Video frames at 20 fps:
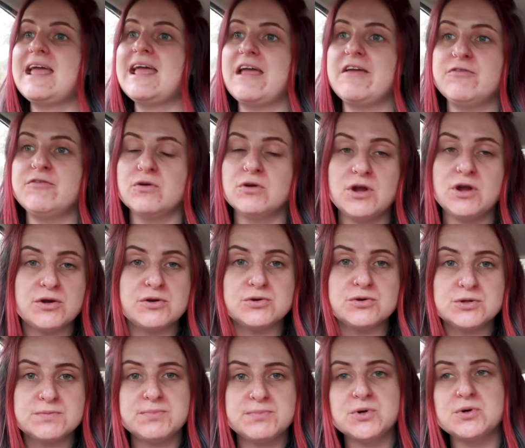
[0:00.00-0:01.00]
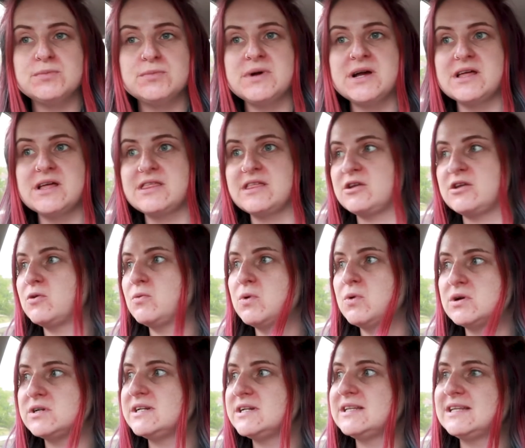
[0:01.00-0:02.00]
If you're local to Bournemouth and you're
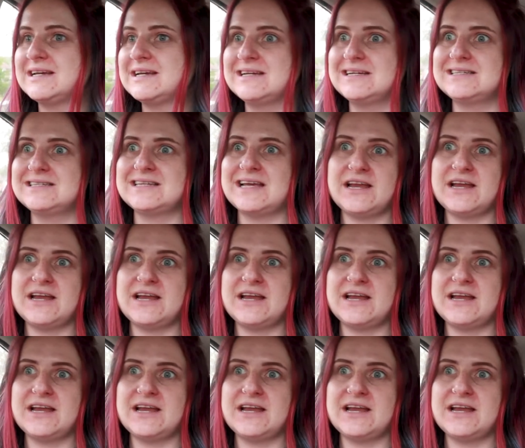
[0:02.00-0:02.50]
watching this